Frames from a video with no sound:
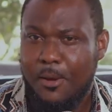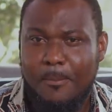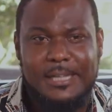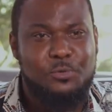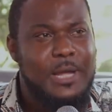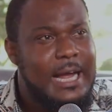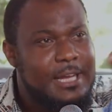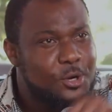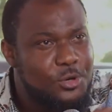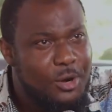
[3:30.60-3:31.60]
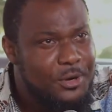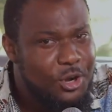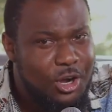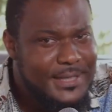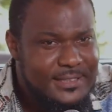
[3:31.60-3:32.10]
But we are ignoring
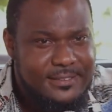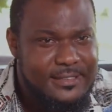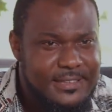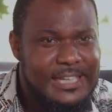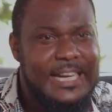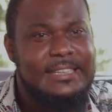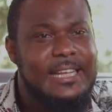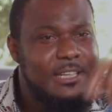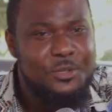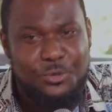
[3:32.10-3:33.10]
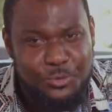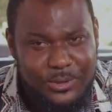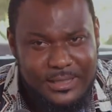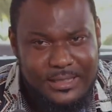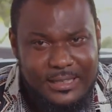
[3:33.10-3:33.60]
all these signs and they are telling you
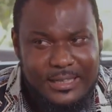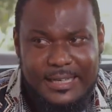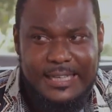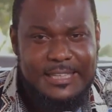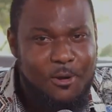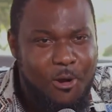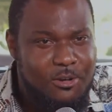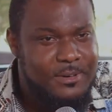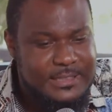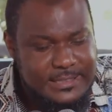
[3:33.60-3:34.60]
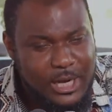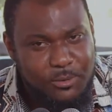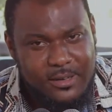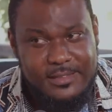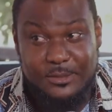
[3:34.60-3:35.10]
that the conventional
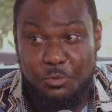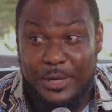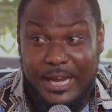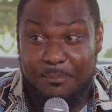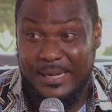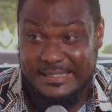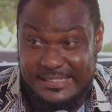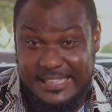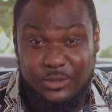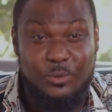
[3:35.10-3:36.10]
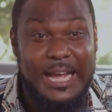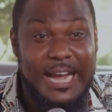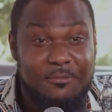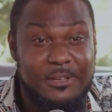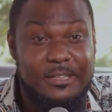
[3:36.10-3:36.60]
ones that we are planting, that we are
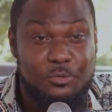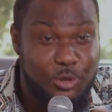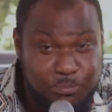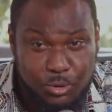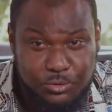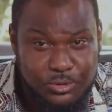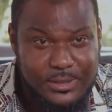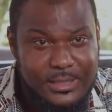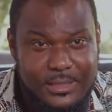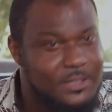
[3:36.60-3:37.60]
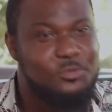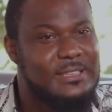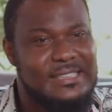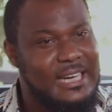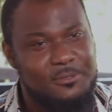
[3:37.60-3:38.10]
having surplus, is
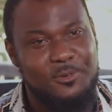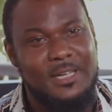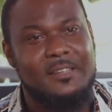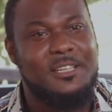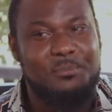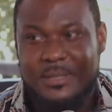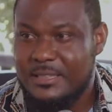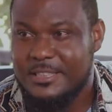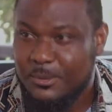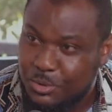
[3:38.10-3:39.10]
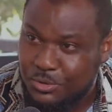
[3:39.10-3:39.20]
not enough unless they bring GMOs